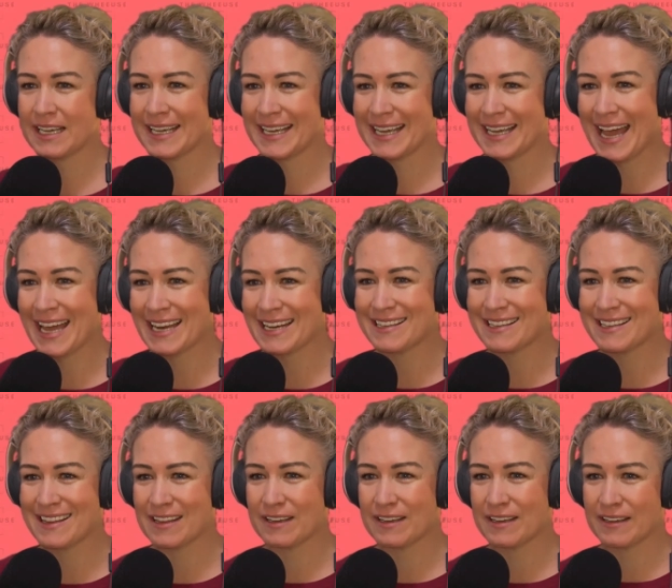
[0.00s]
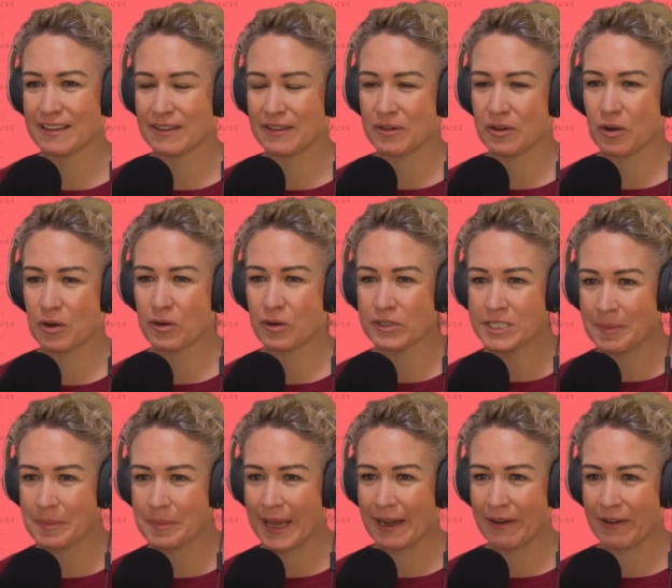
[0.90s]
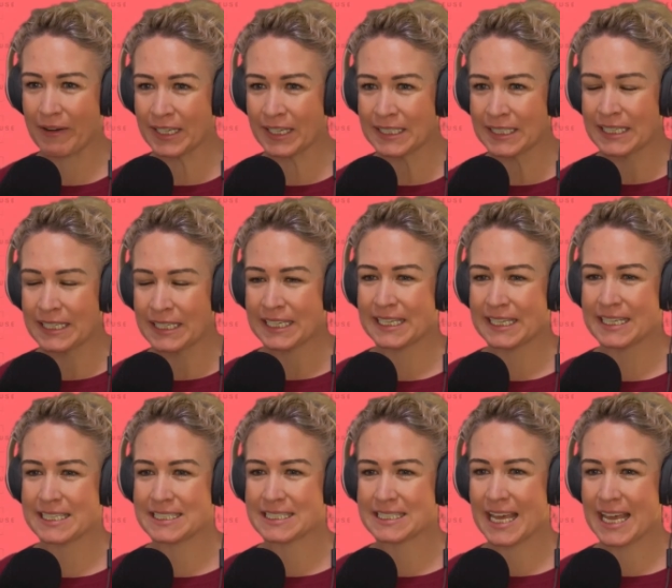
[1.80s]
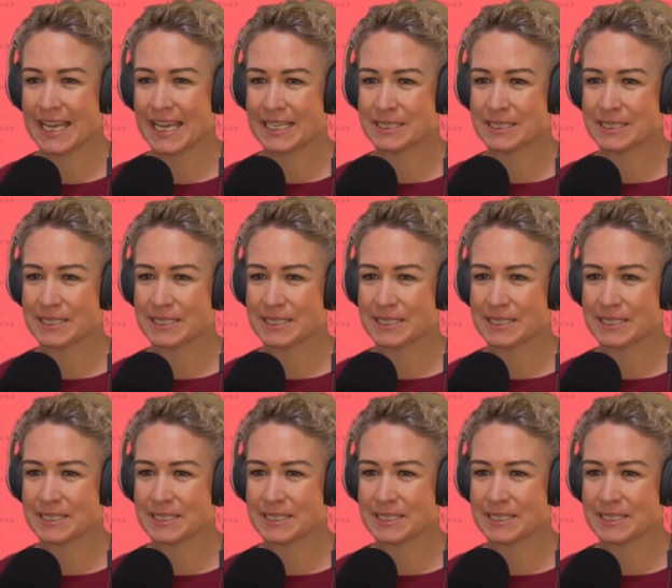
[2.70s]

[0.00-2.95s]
he had the horsepower in his